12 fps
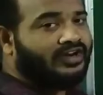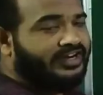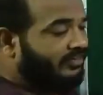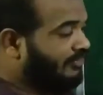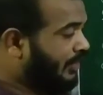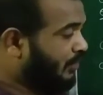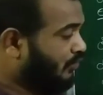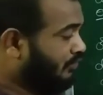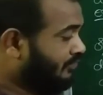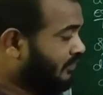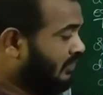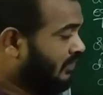derivative,
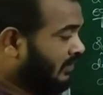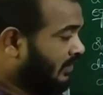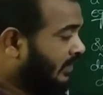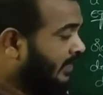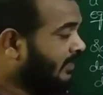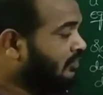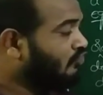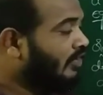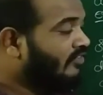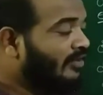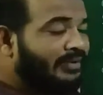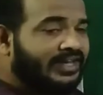d
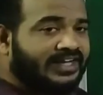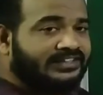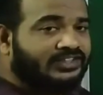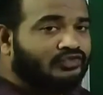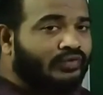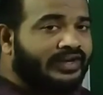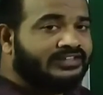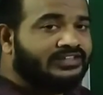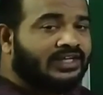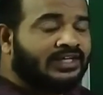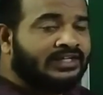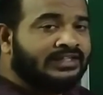square y by dx square is
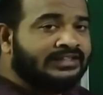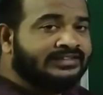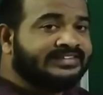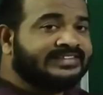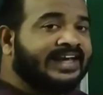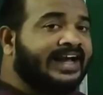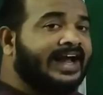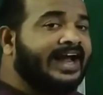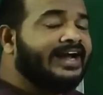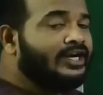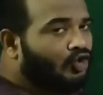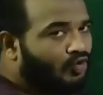the
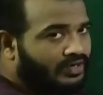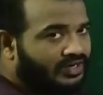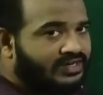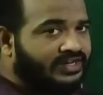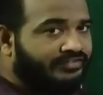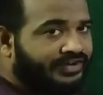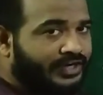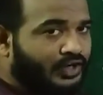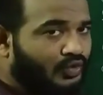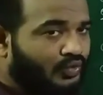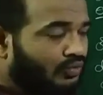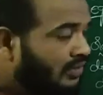second order
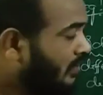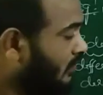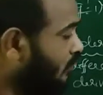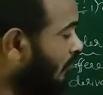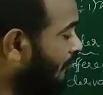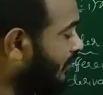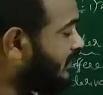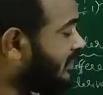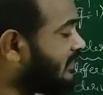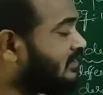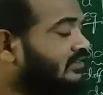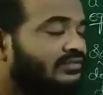derivative. So which
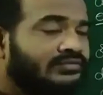is